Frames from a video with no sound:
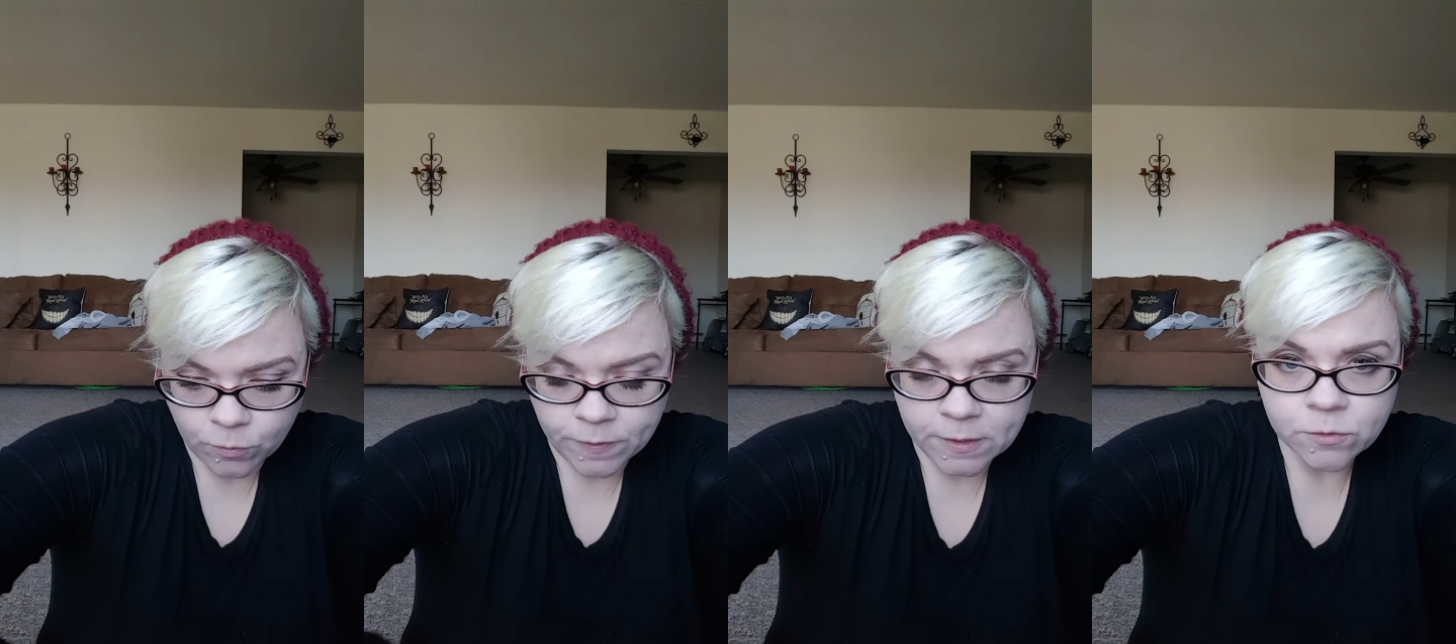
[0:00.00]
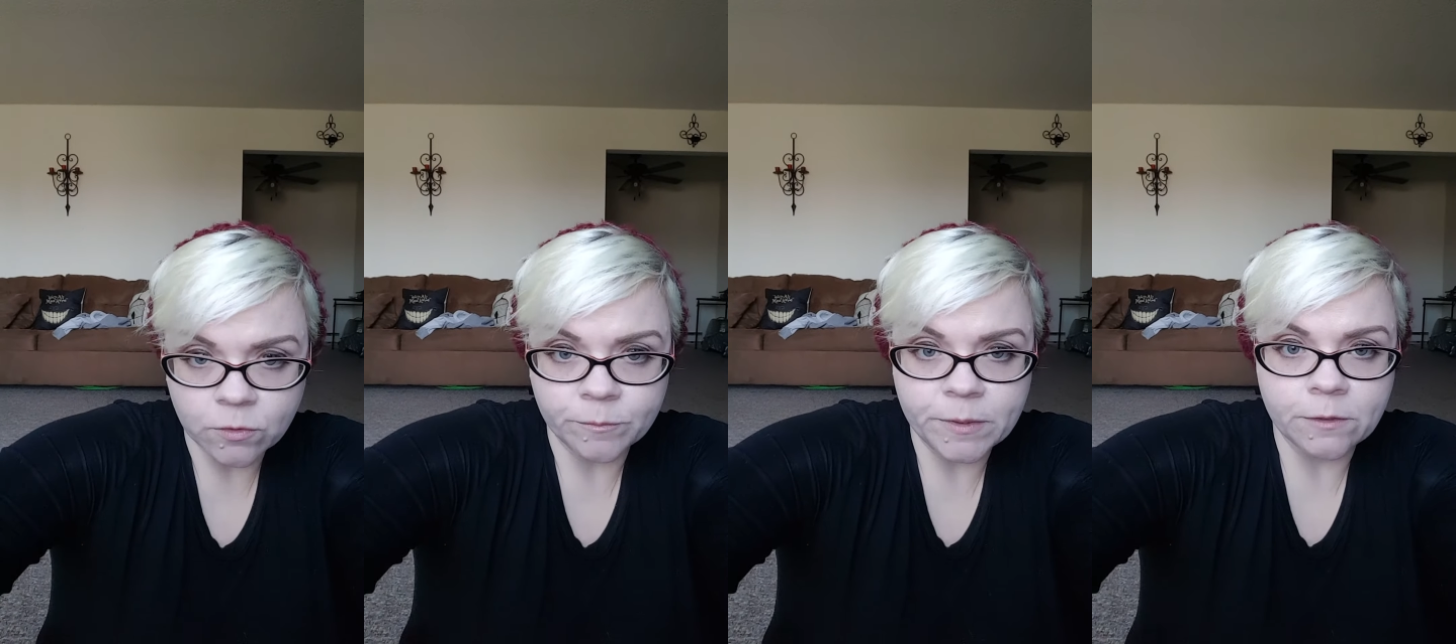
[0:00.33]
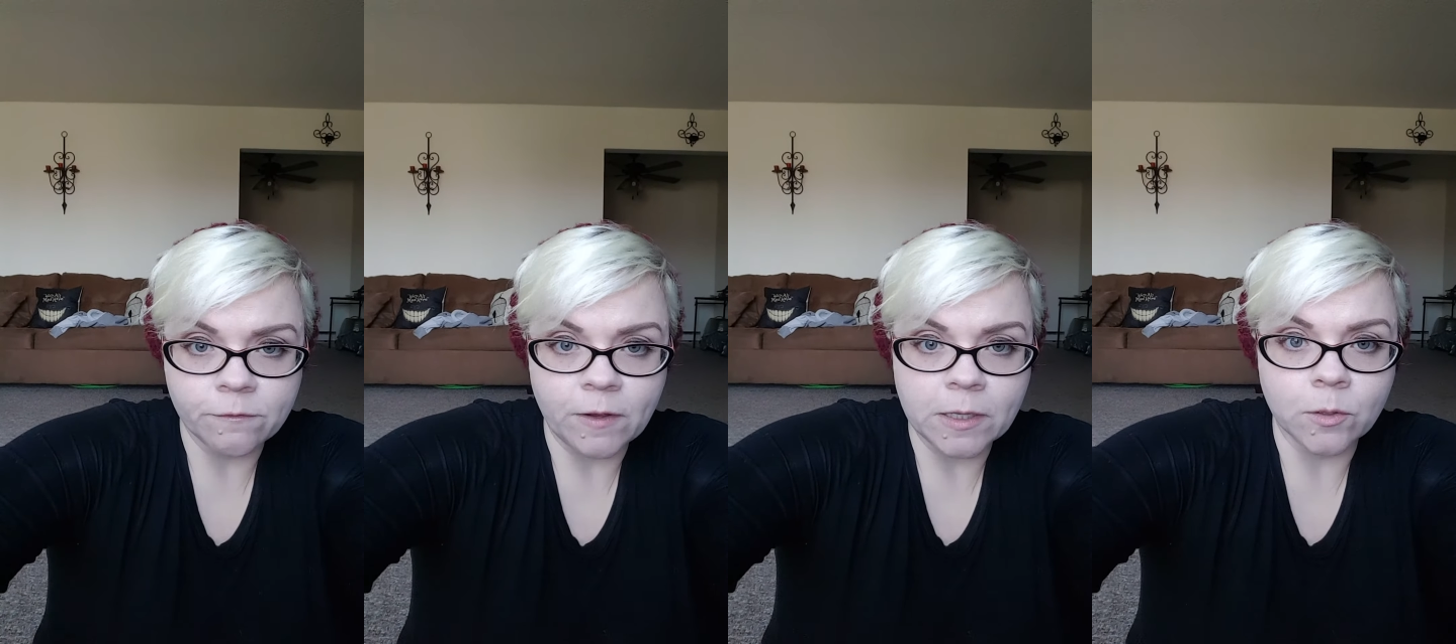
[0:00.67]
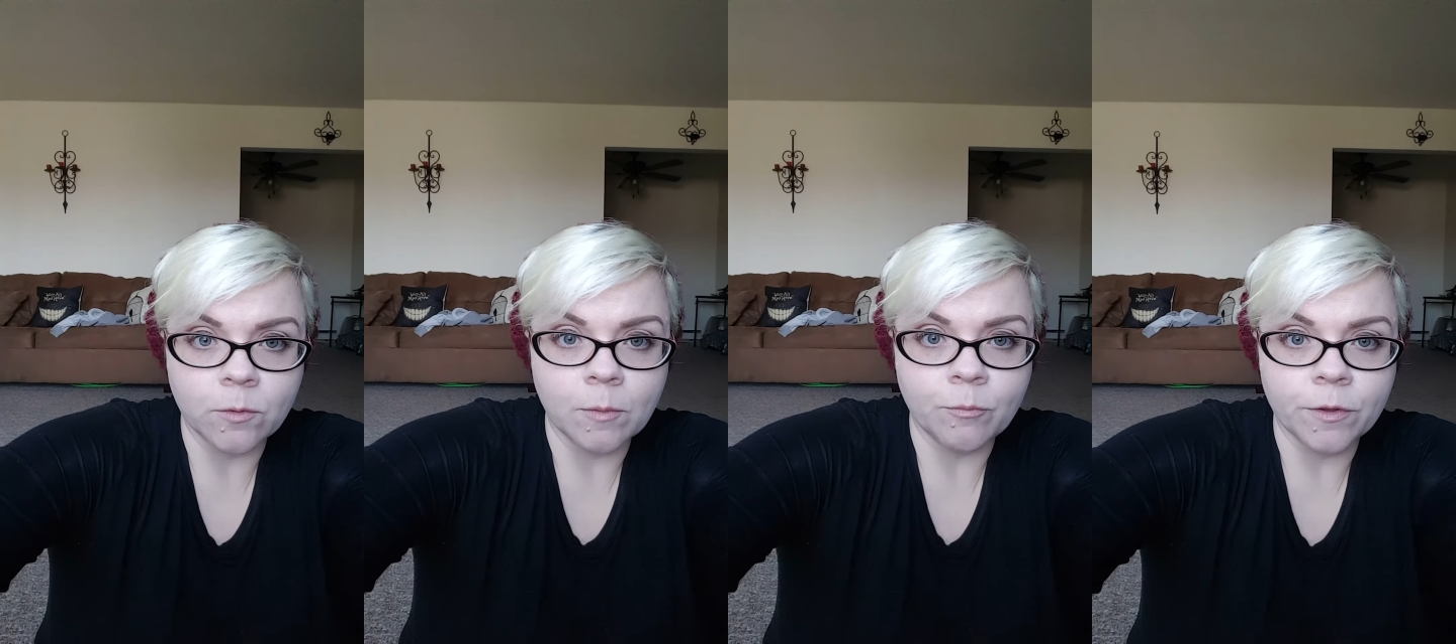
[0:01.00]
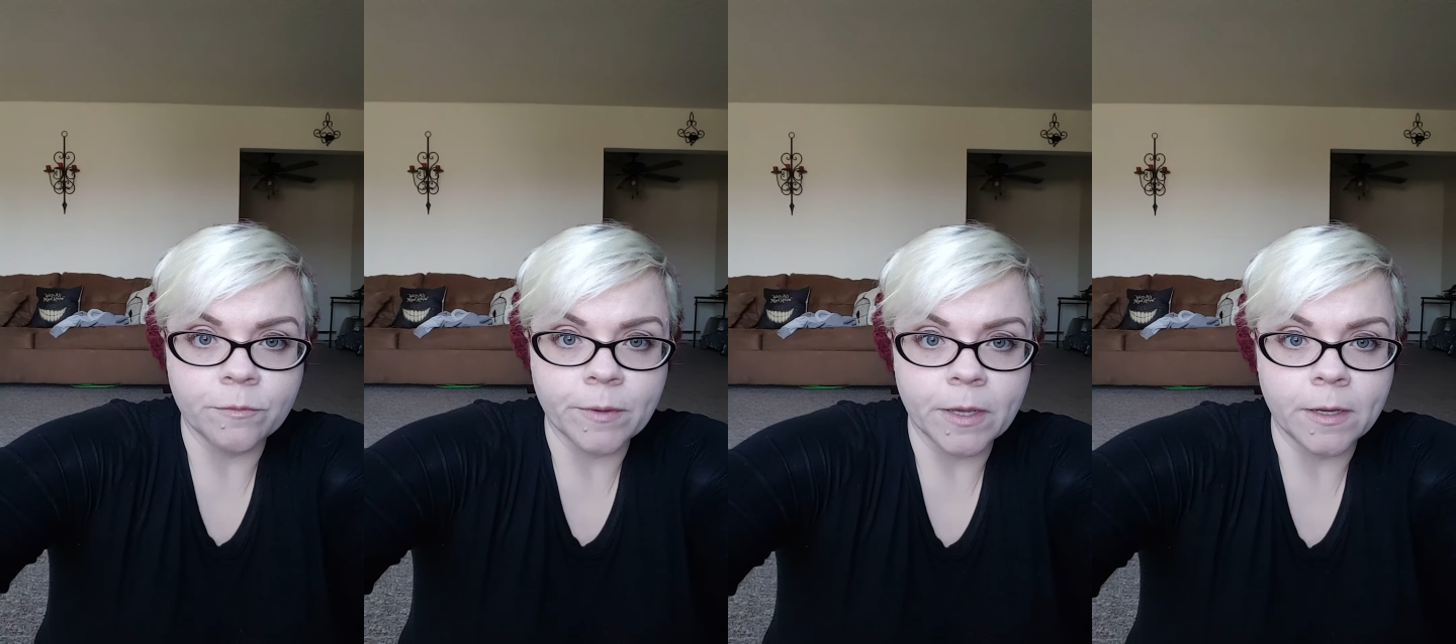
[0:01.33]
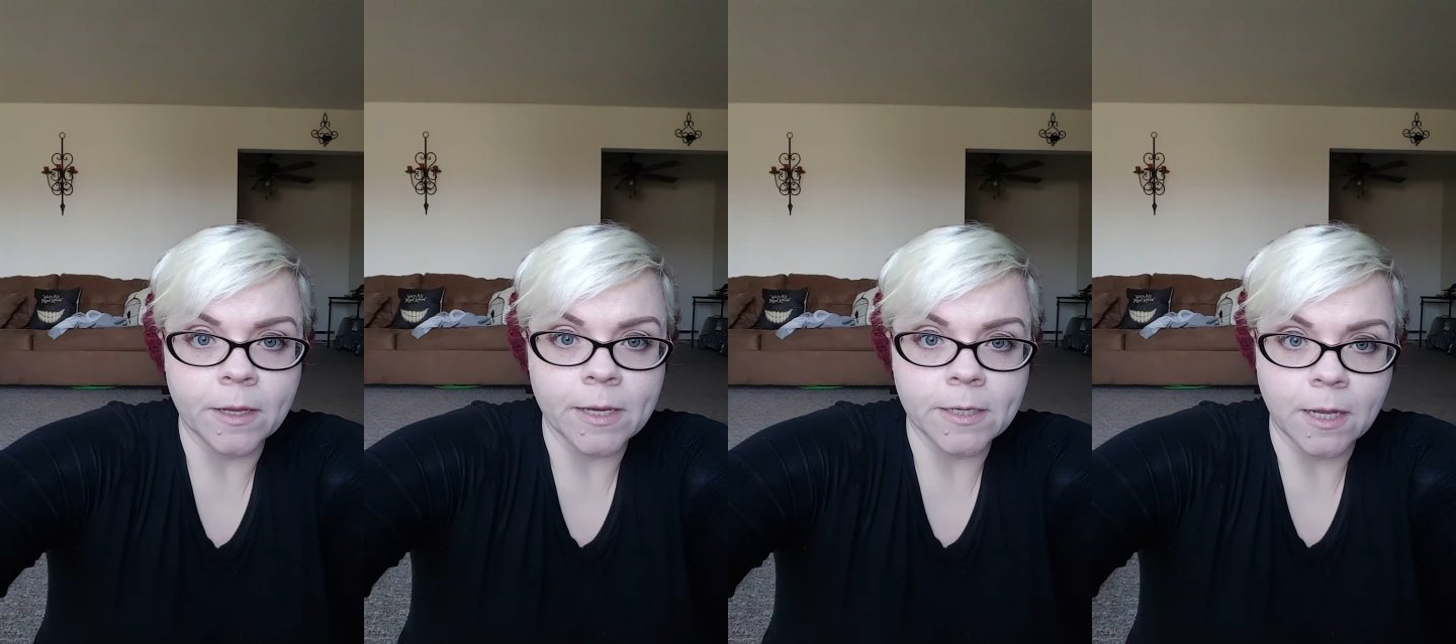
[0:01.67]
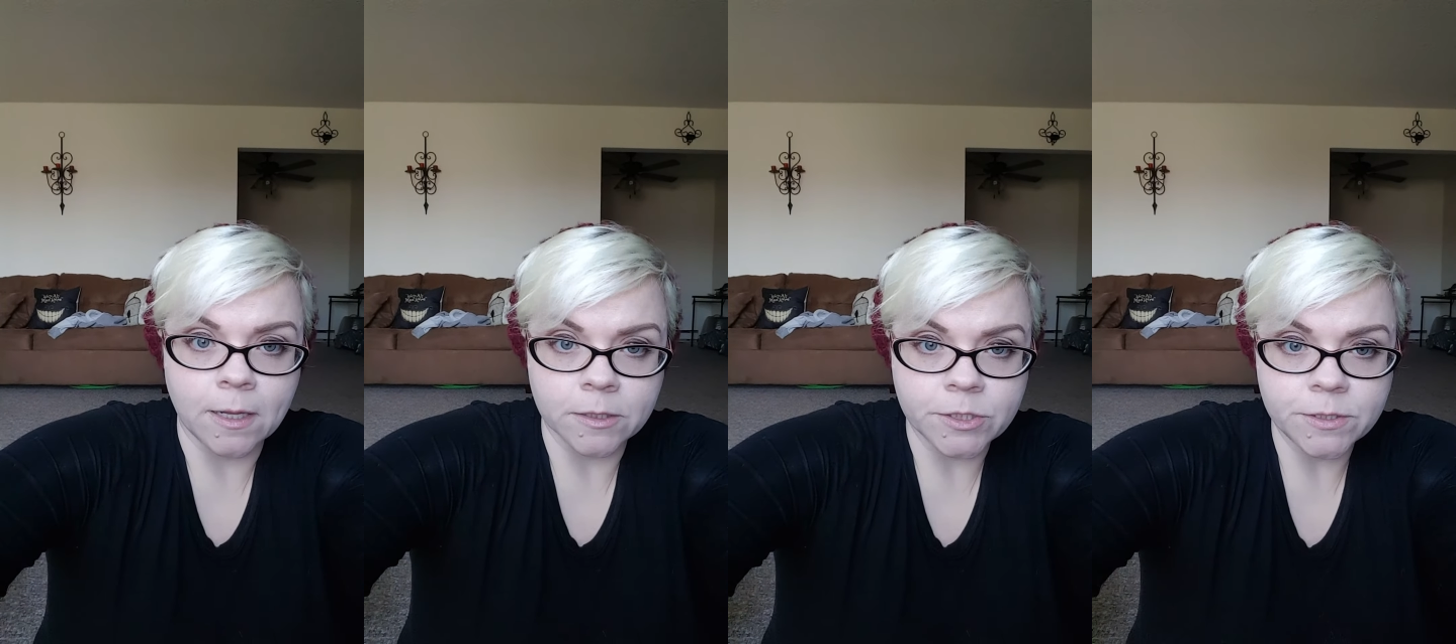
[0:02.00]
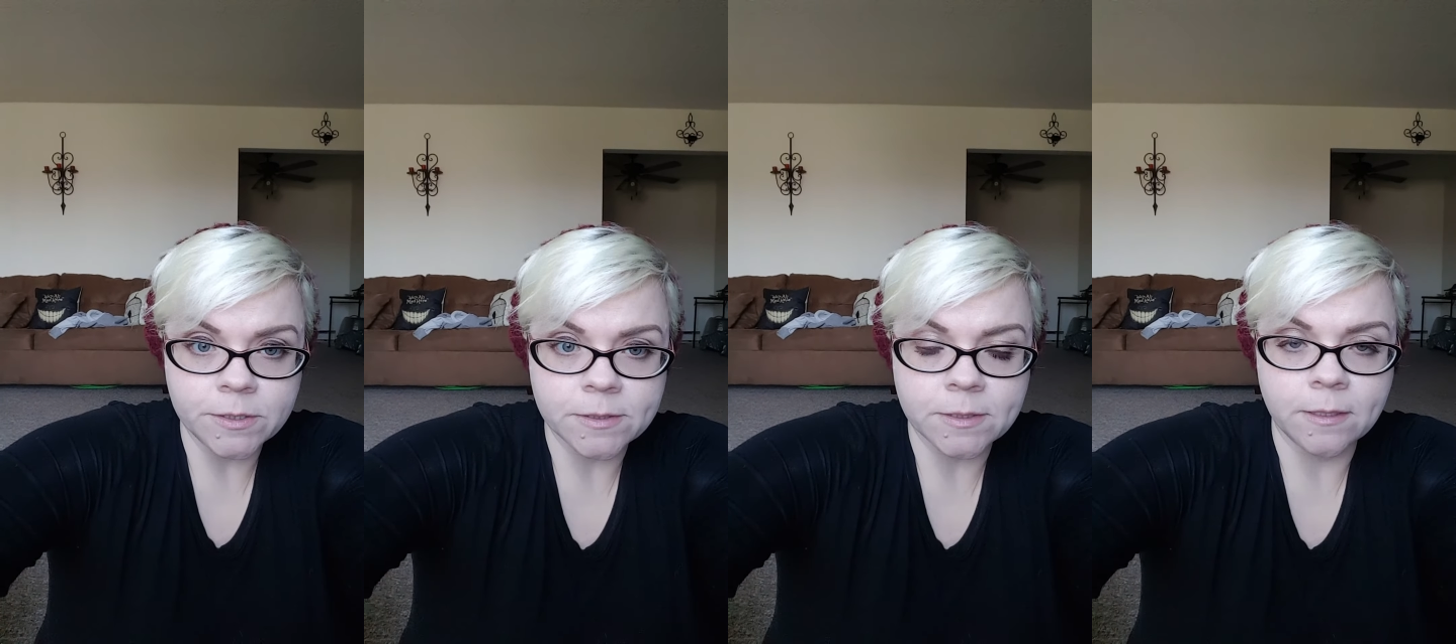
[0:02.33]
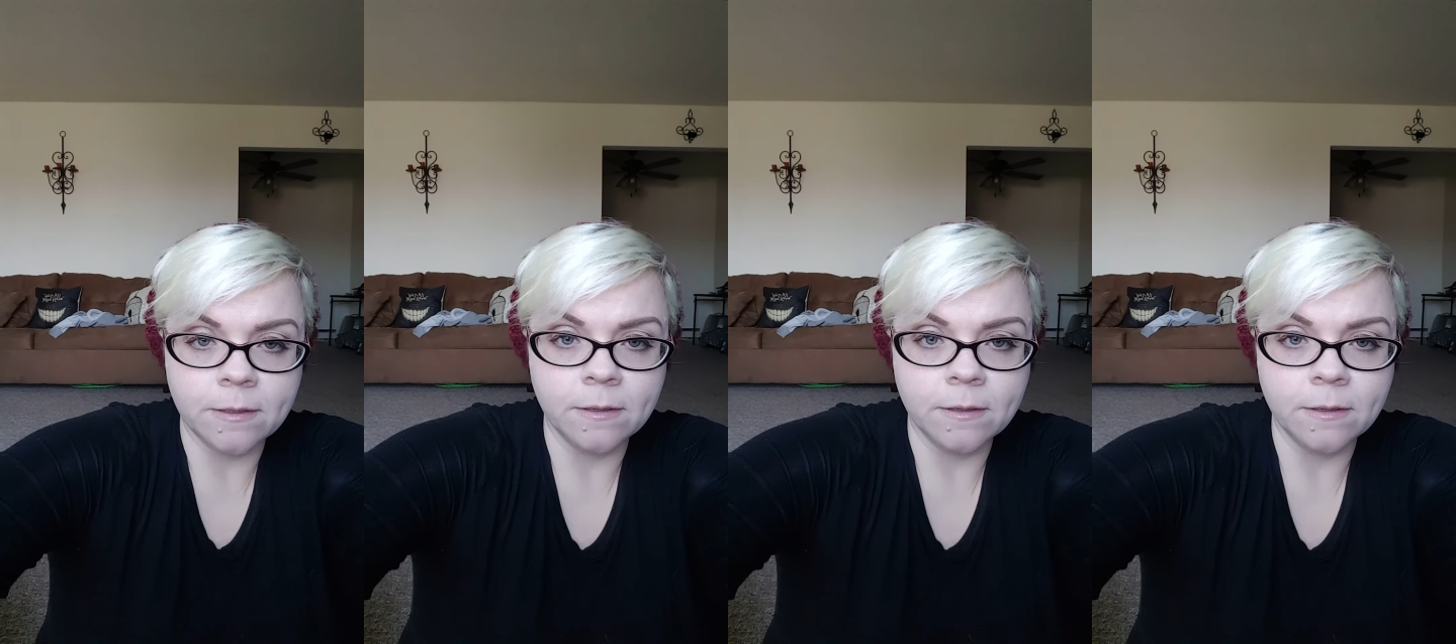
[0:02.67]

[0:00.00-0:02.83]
they told me to follow up with my gynecologist,